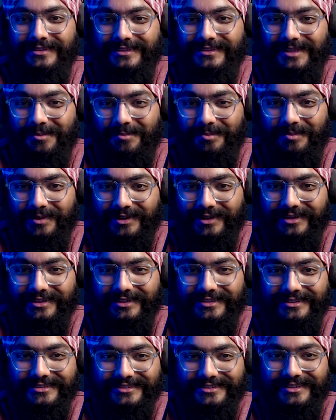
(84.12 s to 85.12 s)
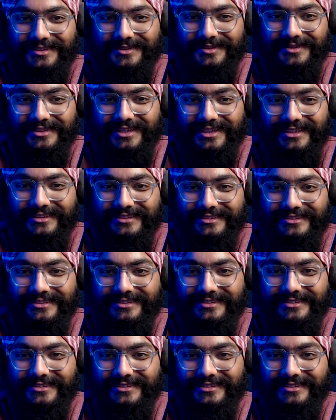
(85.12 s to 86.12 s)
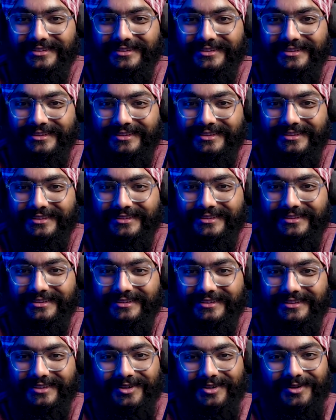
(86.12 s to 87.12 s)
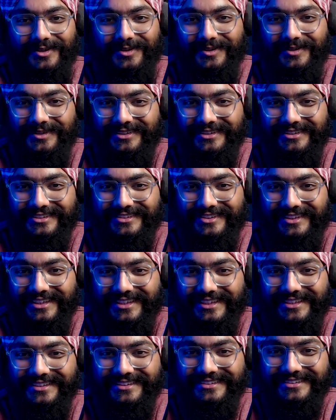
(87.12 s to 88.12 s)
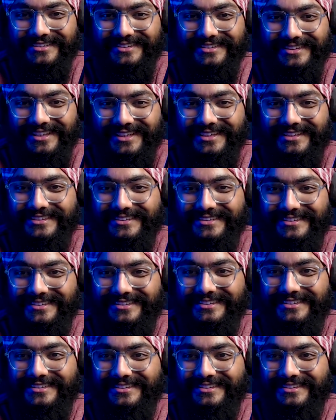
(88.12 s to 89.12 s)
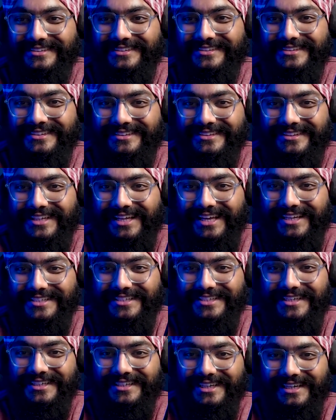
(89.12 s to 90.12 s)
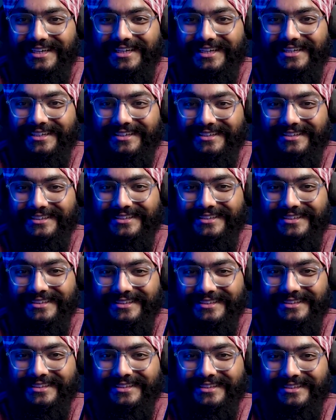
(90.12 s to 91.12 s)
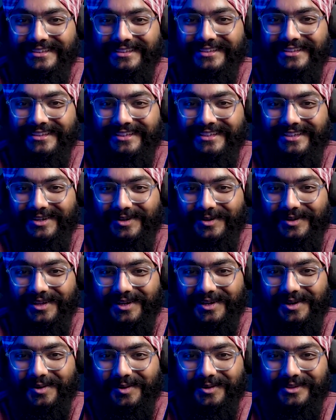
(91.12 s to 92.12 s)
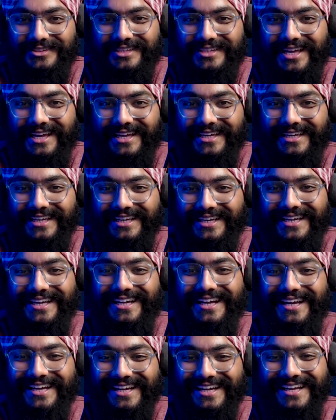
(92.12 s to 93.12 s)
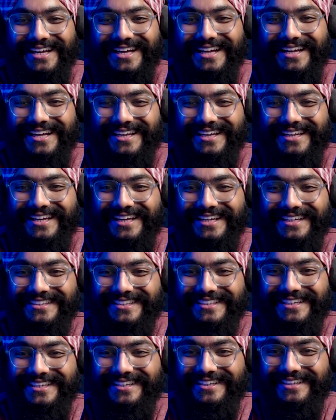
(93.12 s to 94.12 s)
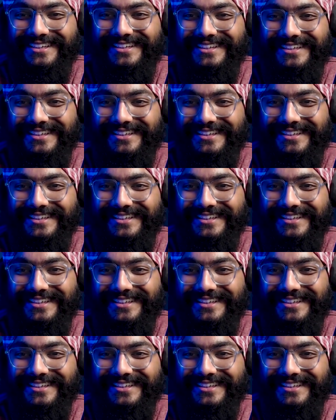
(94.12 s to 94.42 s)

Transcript: The puddles, nice. Oh, the stairs, nice. Nice detailing. Oh, the clothes hanging. Nicely done.